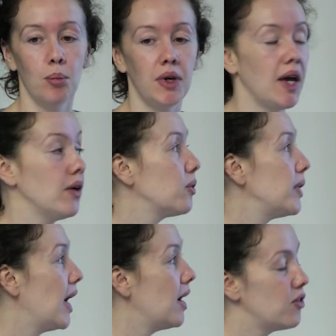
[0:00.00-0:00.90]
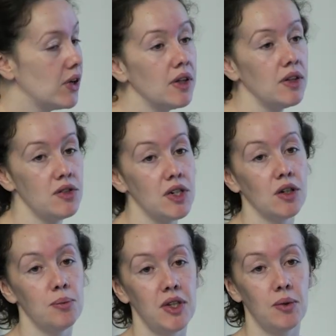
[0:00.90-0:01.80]
But now that we have this
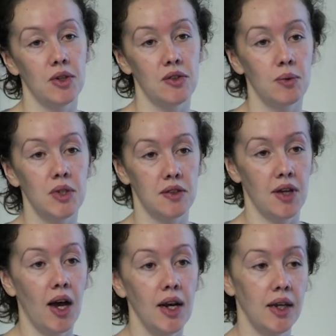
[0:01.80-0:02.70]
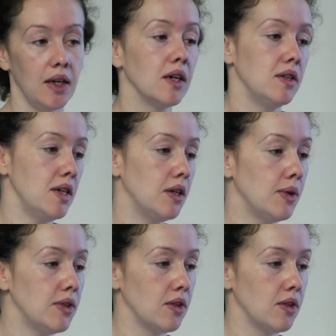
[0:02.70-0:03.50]
genome sequence, which is highly contiguous,